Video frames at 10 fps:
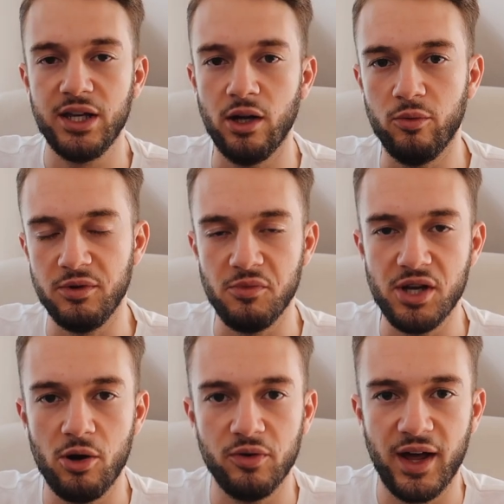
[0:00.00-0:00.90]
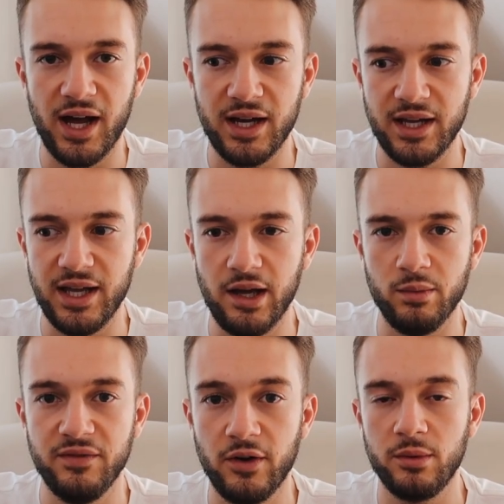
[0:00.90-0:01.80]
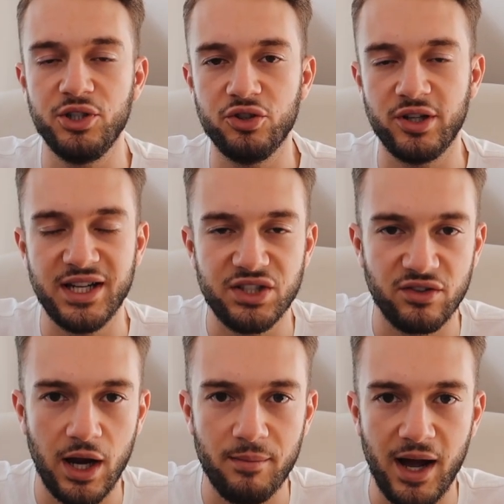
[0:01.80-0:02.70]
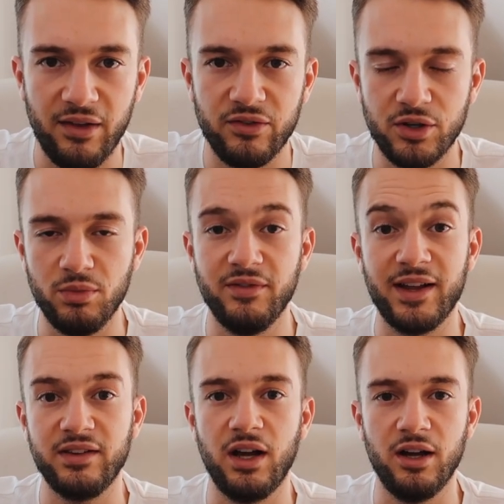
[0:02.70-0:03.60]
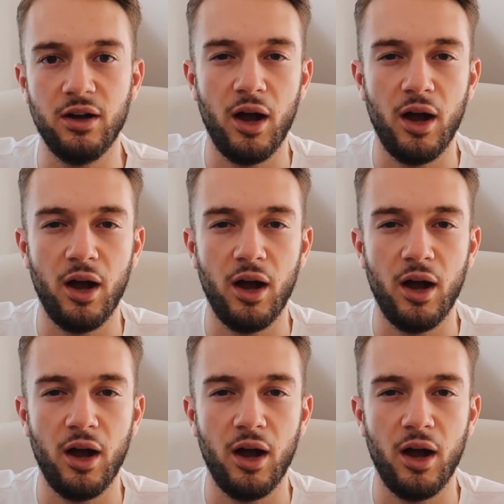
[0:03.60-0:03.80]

You know, we, we know that uh, we follow each other on Instagram and, you know, we've had a,